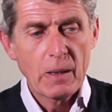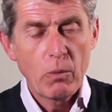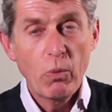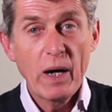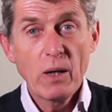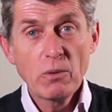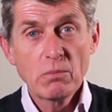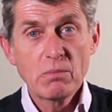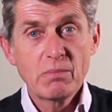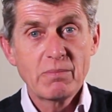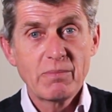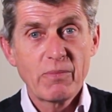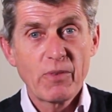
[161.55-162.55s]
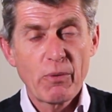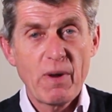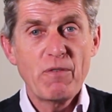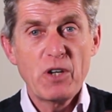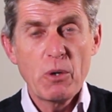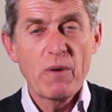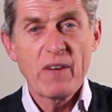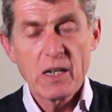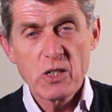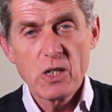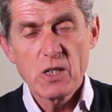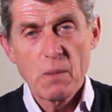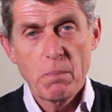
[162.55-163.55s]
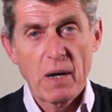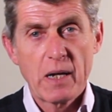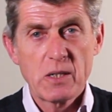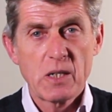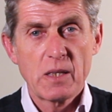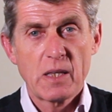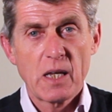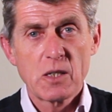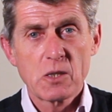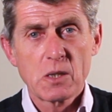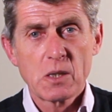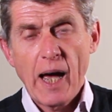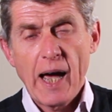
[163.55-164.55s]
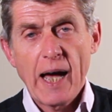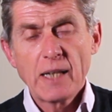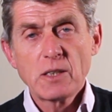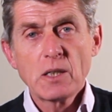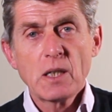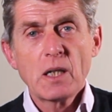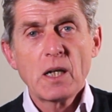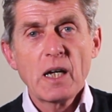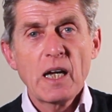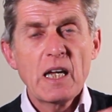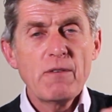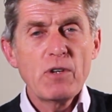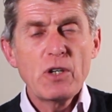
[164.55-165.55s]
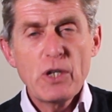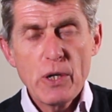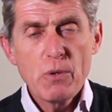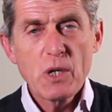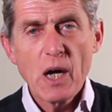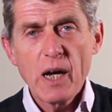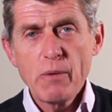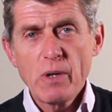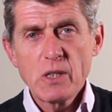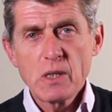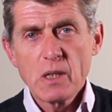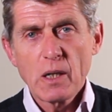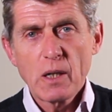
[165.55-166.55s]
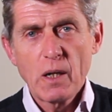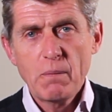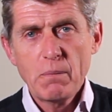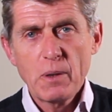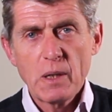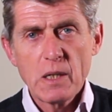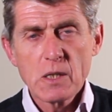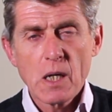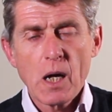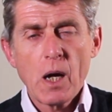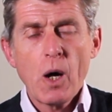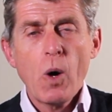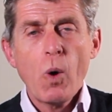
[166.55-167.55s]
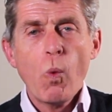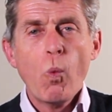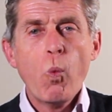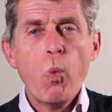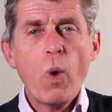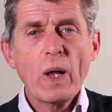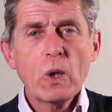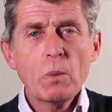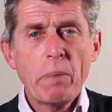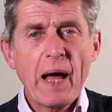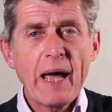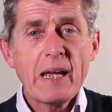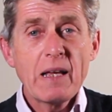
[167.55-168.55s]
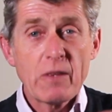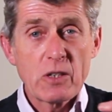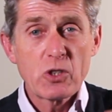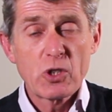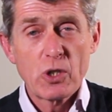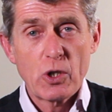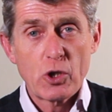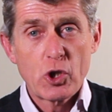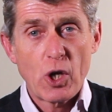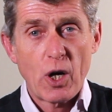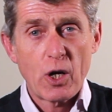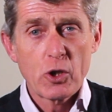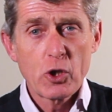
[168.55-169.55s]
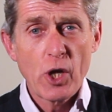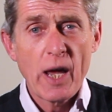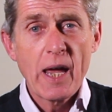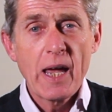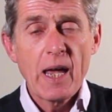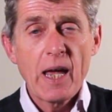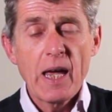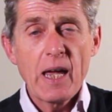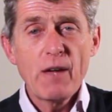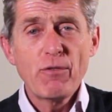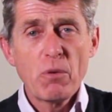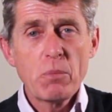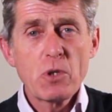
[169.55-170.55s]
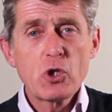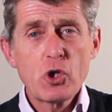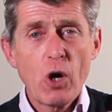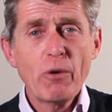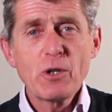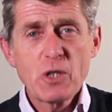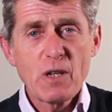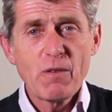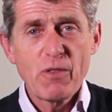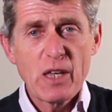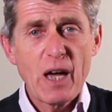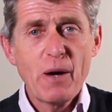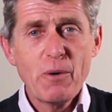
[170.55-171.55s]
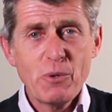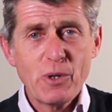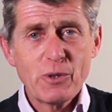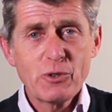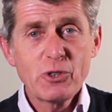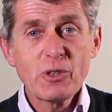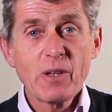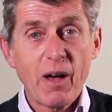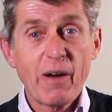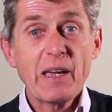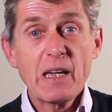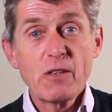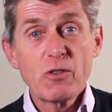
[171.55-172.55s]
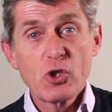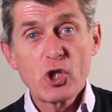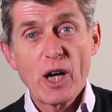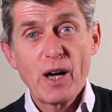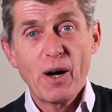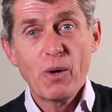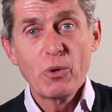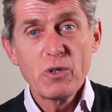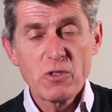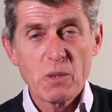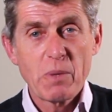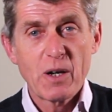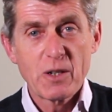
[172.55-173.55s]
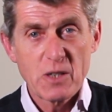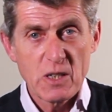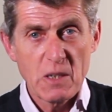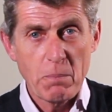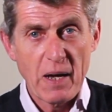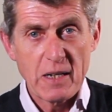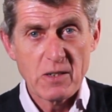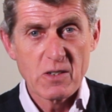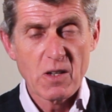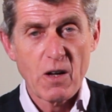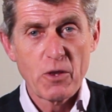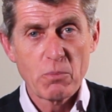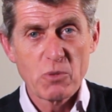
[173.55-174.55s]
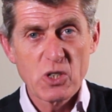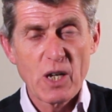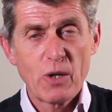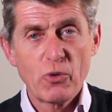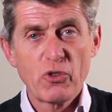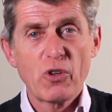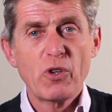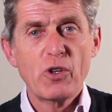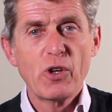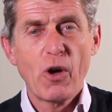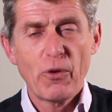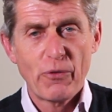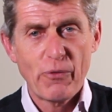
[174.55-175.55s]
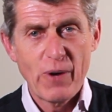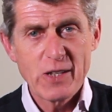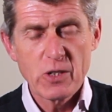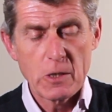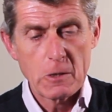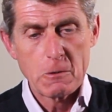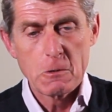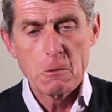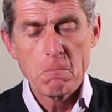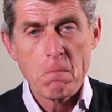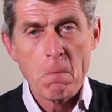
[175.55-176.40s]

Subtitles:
Well, the revenue have anticipated this, and even UK resident companies will pay this surcharge if a majority of the owners, i.e. the shareholders, the participators, are themselves non-resident.